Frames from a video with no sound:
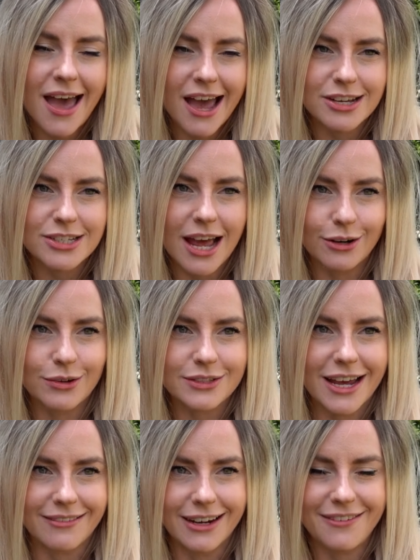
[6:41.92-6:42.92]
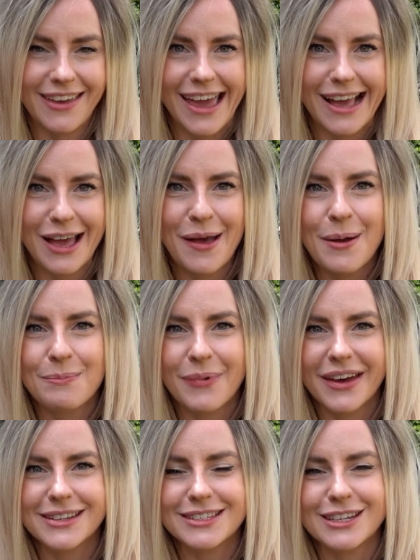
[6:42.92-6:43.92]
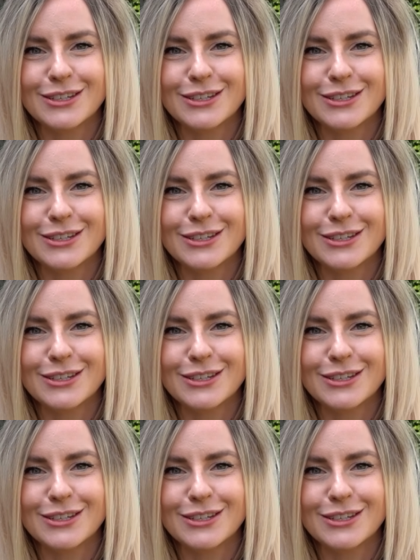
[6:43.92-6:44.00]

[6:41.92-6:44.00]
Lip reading: #lockdown living, but